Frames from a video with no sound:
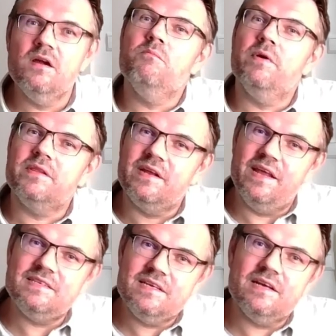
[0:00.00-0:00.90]
but
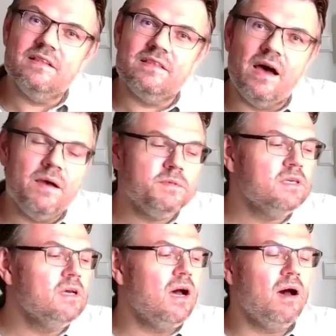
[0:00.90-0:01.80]
classical types
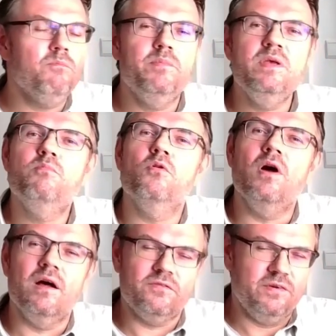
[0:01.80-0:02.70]
are
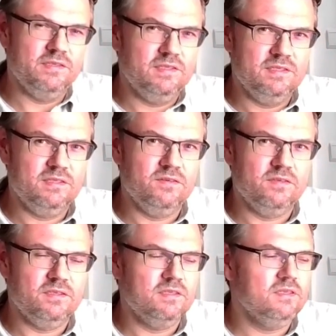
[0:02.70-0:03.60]
bipolar
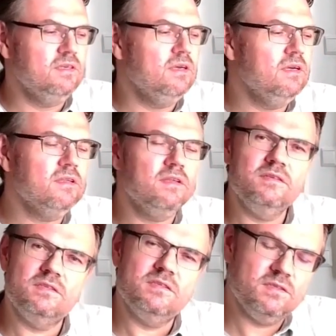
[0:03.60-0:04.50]
transistors. Uh,
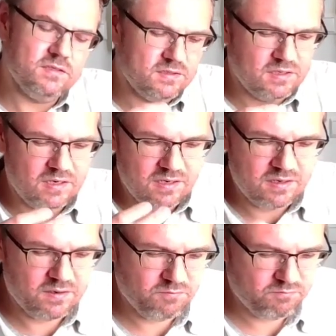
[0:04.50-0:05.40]
these are
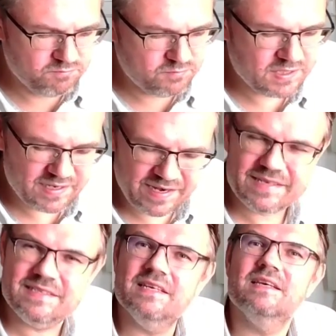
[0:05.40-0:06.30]
the
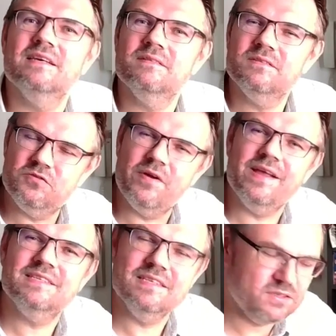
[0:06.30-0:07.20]
classic
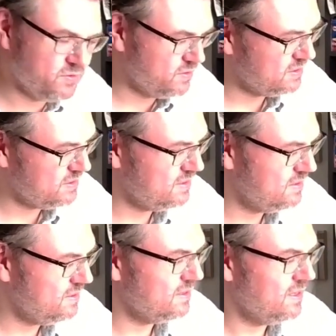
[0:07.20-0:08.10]
transistors.
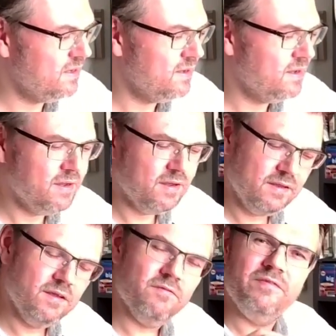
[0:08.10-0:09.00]
Okay?
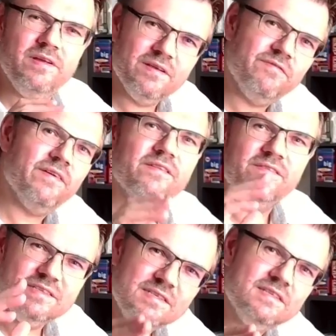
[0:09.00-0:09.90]
The field effect
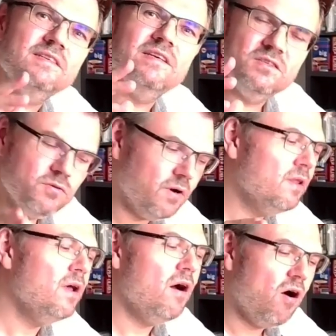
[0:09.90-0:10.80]
transistors and so on.
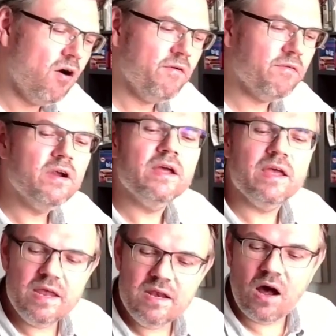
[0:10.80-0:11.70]
However,
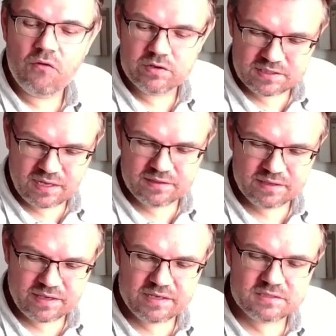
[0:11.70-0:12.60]
in our starter
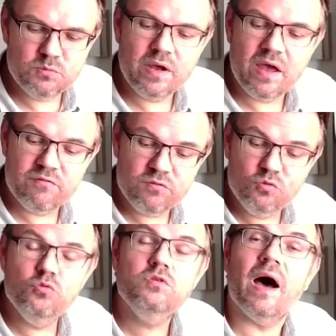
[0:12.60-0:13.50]
case, we have
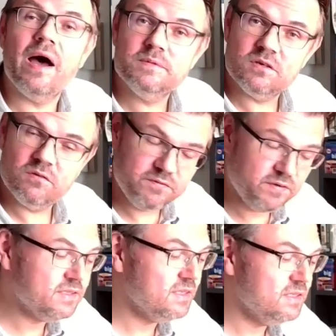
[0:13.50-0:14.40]
two types of
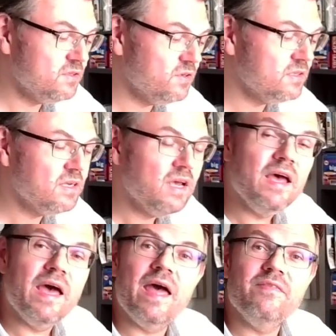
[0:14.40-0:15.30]
transistors,
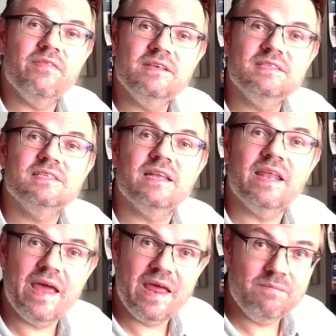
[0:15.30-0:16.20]
and this is an
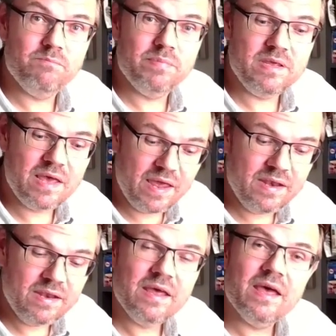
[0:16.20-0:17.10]

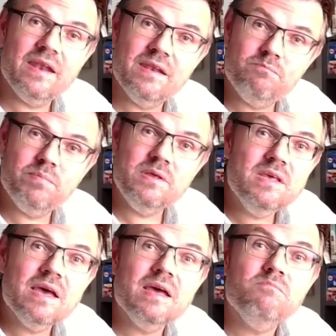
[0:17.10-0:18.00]
NPN and a
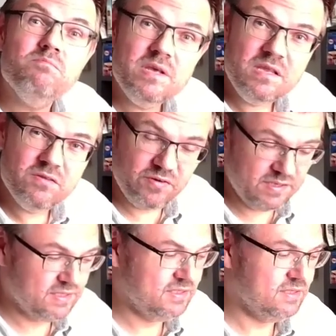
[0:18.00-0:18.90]
PNP
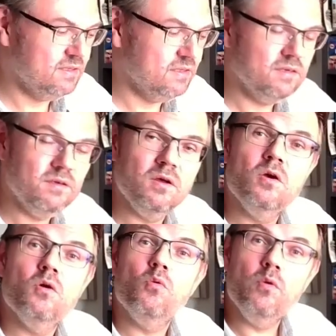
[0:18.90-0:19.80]
transistor.
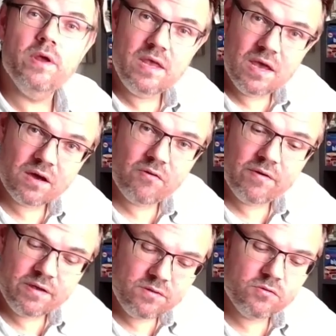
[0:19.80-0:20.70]
We are
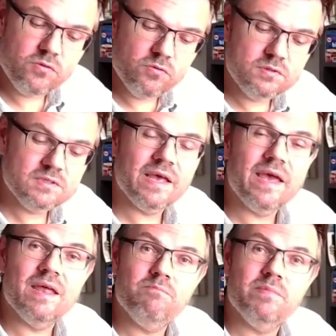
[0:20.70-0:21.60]
going to use the
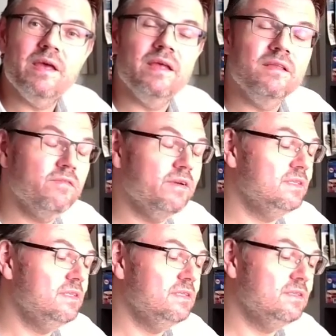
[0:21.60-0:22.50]
NPN
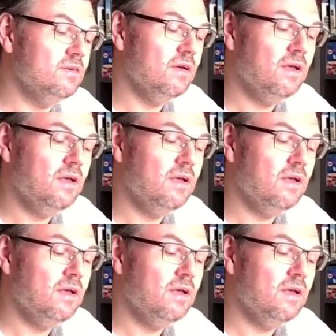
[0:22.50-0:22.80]
transistor.